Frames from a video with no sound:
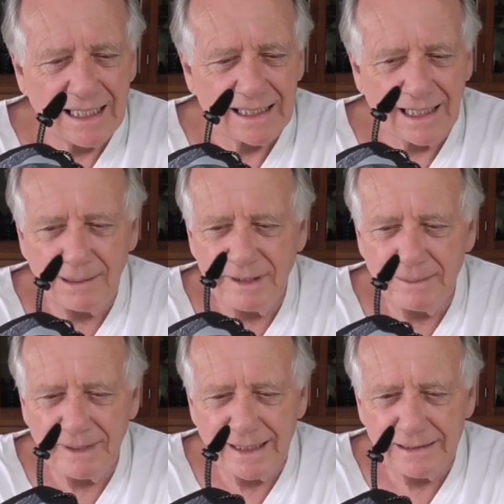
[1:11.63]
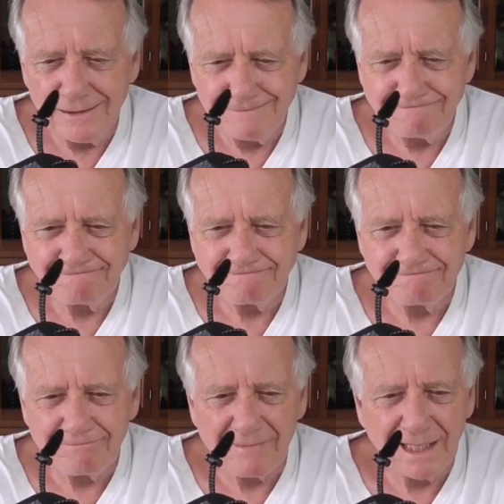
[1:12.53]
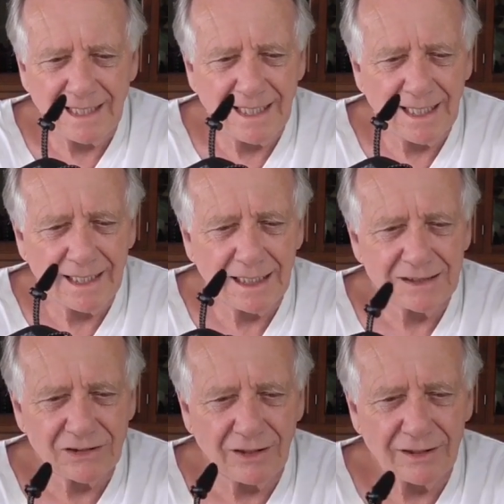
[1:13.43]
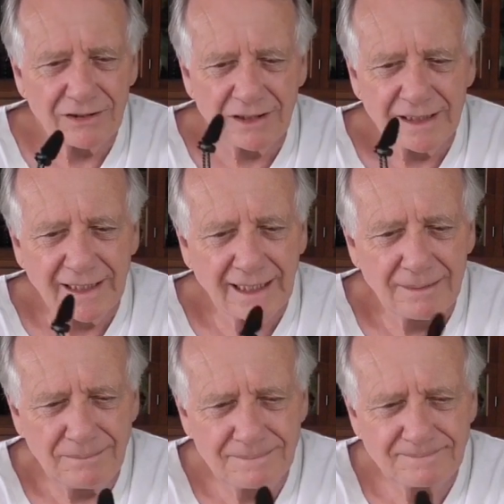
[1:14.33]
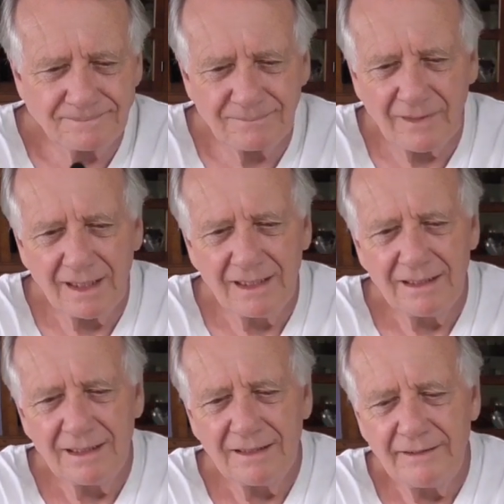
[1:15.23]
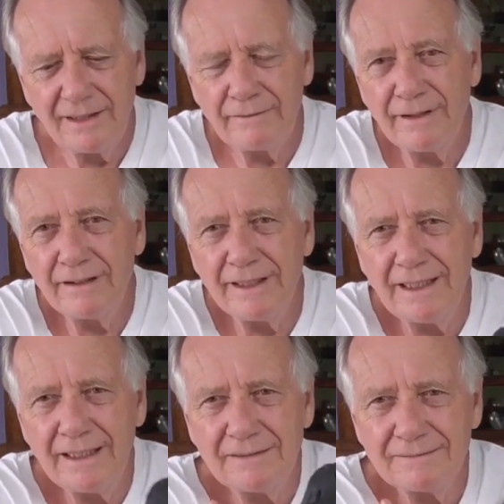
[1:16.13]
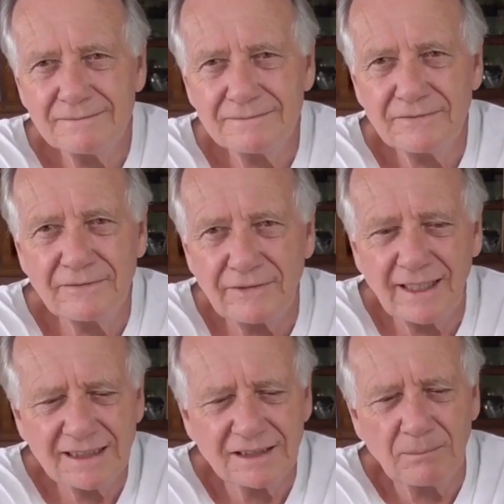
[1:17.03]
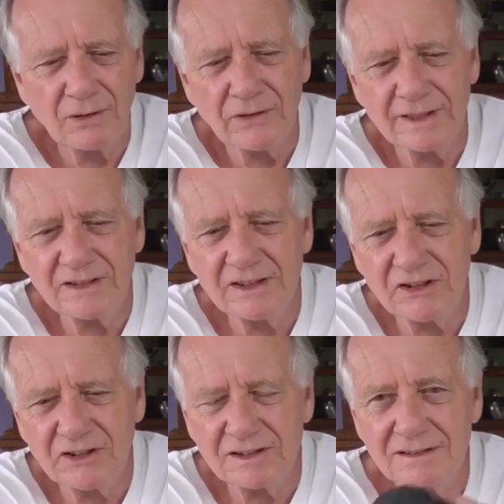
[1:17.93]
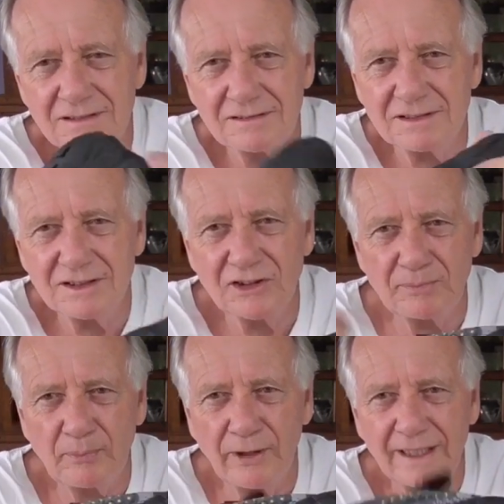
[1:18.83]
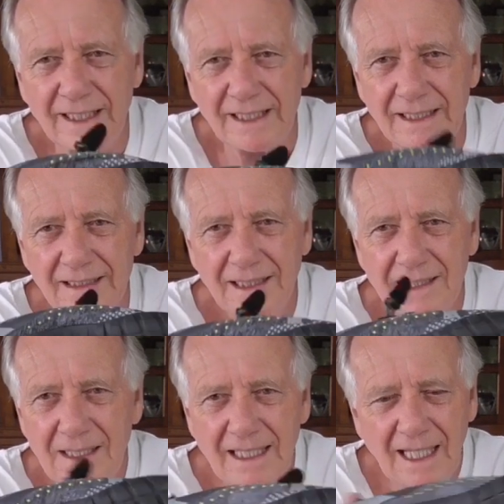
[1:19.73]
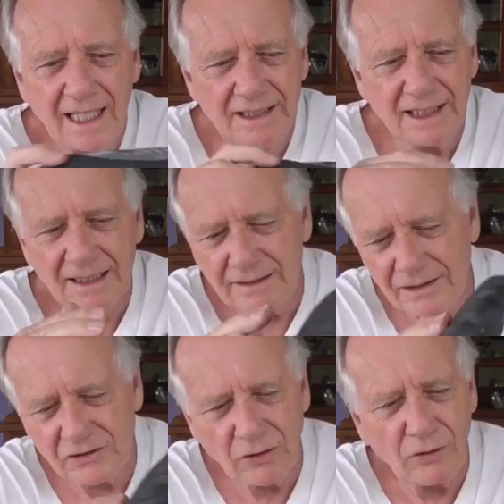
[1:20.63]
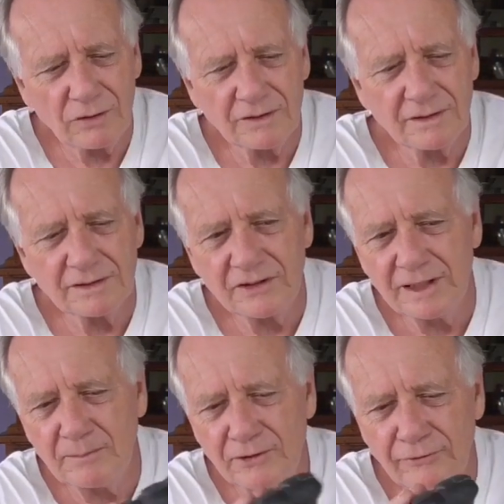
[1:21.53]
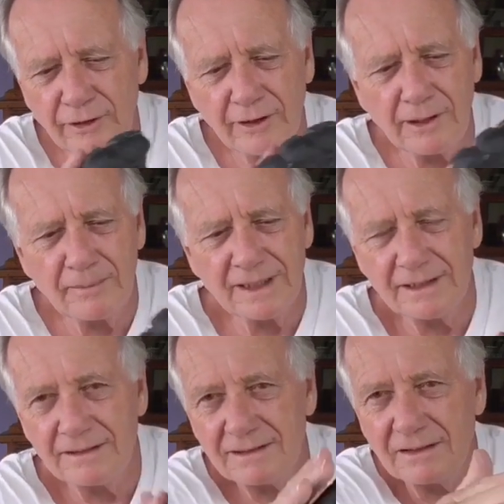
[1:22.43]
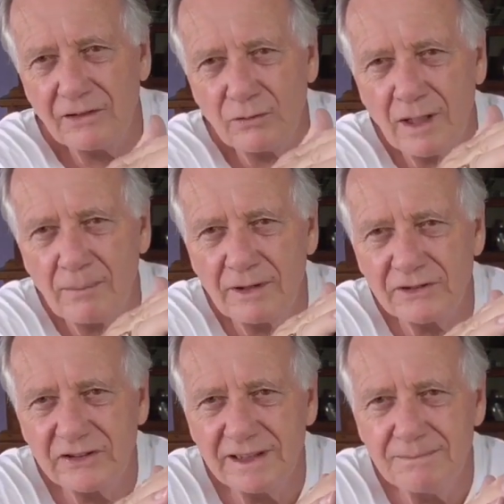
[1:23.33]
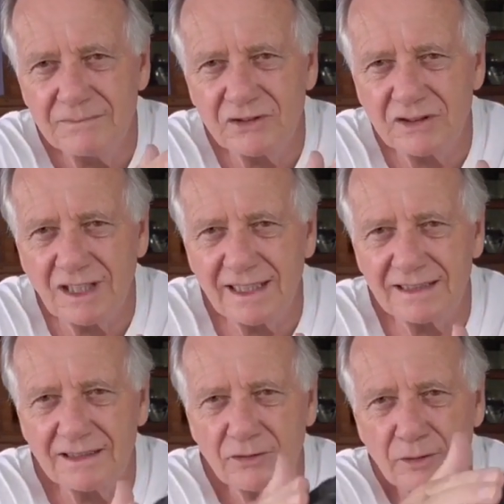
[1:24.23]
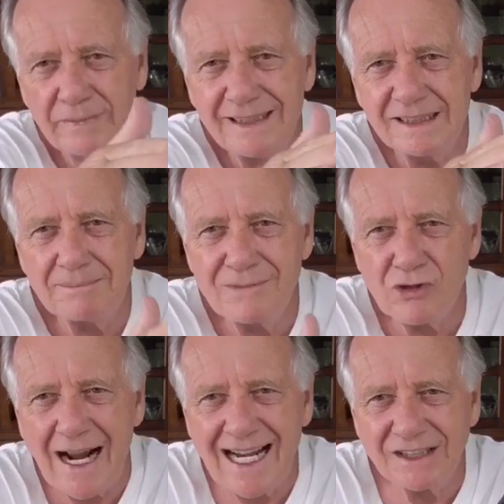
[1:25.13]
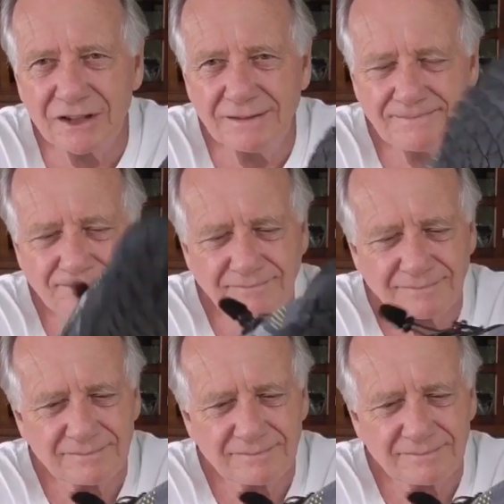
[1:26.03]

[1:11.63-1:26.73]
I got them in the mail, and I started looking at them. They're very flexible. This is springy. And yet the sole seems firm and the rubber seems like there will be some traction.